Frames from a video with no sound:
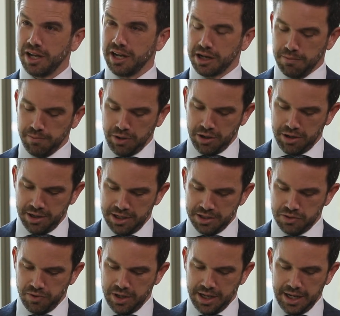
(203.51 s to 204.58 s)
and
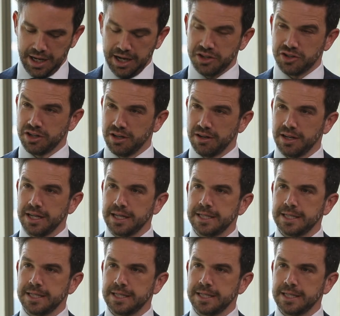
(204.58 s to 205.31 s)
compliance regulation,